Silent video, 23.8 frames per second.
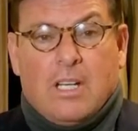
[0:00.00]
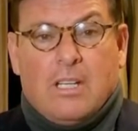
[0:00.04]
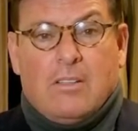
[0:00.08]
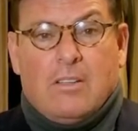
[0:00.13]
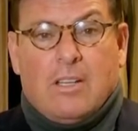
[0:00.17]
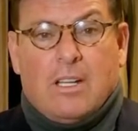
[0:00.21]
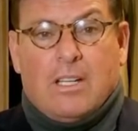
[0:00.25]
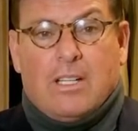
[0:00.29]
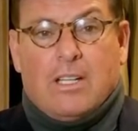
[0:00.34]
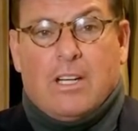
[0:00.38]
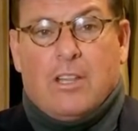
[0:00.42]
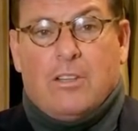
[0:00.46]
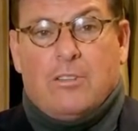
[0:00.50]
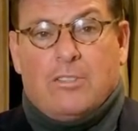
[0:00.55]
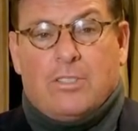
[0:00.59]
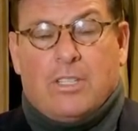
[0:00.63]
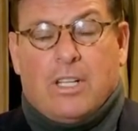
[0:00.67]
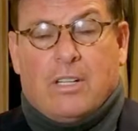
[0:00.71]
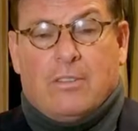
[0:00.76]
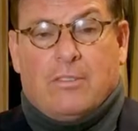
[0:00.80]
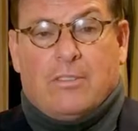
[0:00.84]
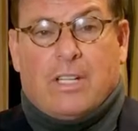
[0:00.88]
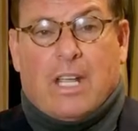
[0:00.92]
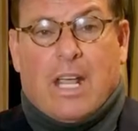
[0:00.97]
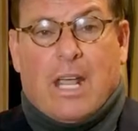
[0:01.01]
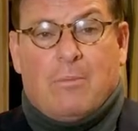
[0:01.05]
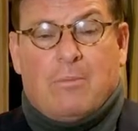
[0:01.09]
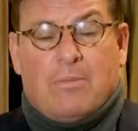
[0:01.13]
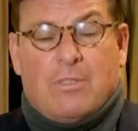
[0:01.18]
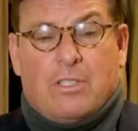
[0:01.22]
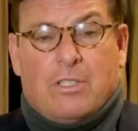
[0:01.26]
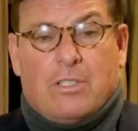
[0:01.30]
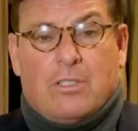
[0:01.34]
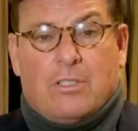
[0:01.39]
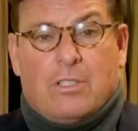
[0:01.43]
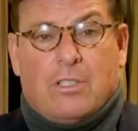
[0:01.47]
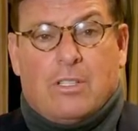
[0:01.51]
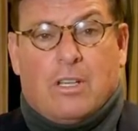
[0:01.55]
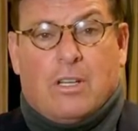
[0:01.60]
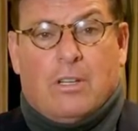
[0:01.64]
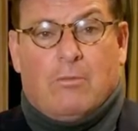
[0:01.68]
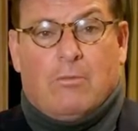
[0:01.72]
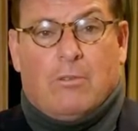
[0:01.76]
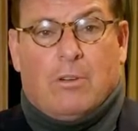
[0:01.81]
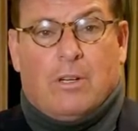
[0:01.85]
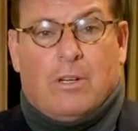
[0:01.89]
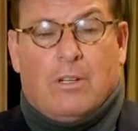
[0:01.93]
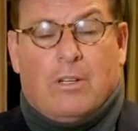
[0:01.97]
You had another set of
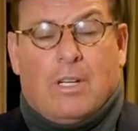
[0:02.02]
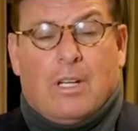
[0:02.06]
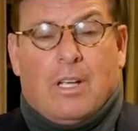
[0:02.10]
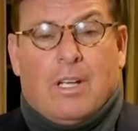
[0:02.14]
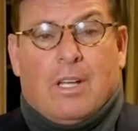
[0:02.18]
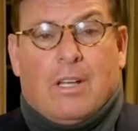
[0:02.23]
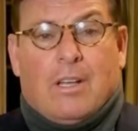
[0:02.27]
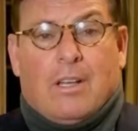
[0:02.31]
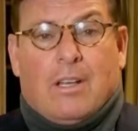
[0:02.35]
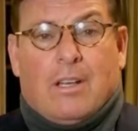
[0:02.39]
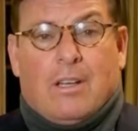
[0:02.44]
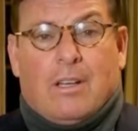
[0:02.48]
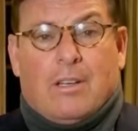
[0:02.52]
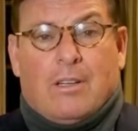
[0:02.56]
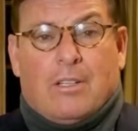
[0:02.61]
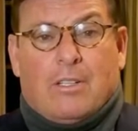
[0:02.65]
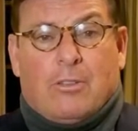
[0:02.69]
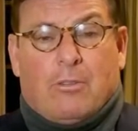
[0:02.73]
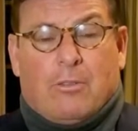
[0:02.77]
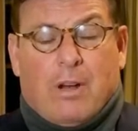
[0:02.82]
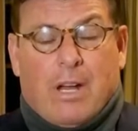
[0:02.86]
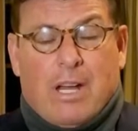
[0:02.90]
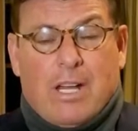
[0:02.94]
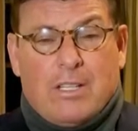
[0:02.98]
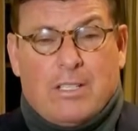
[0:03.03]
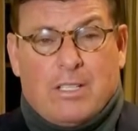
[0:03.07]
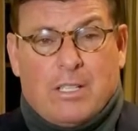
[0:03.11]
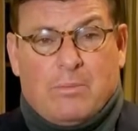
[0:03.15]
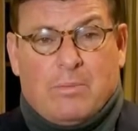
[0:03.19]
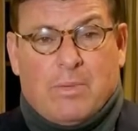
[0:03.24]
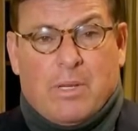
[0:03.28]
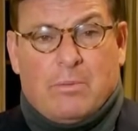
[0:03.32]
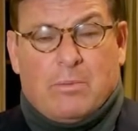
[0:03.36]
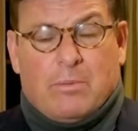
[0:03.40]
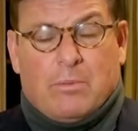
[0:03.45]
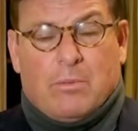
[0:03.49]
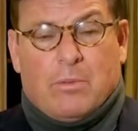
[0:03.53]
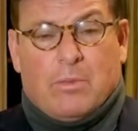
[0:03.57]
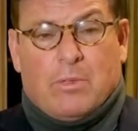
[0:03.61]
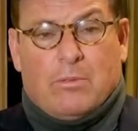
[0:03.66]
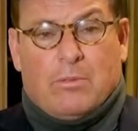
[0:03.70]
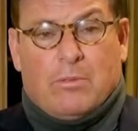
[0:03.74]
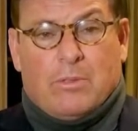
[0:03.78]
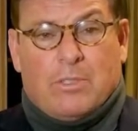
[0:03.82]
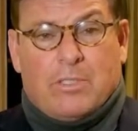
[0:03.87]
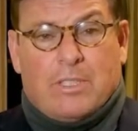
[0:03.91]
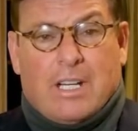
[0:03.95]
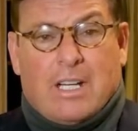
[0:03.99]
campuses where crazy people
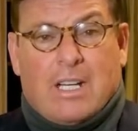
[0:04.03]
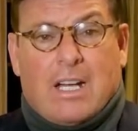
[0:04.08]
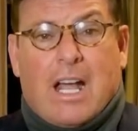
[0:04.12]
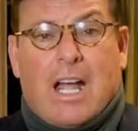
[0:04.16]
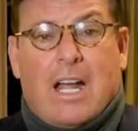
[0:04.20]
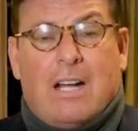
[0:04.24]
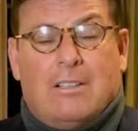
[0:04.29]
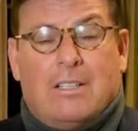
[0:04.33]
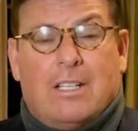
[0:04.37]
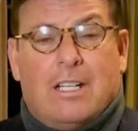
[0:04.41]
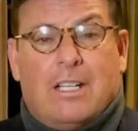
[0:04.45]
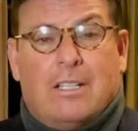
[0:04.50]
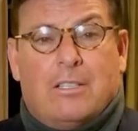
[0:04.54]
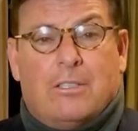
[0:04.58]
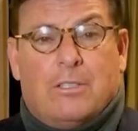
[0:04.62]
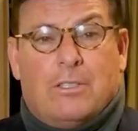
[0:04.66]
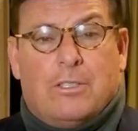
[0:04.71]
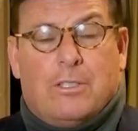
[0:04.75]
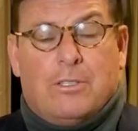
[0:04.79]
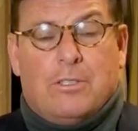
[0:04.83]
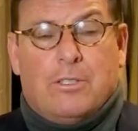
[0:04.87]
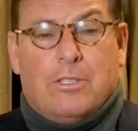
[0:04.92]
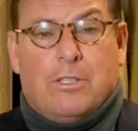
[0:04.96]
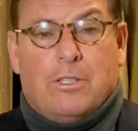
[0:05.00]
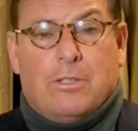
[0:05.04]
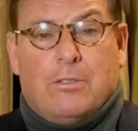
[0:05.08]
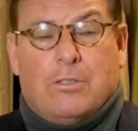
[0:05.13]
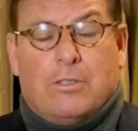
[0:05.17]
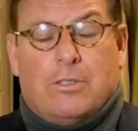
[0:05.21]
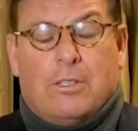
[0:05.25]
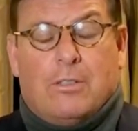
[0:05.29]
were saying Heil Hitler to Jews.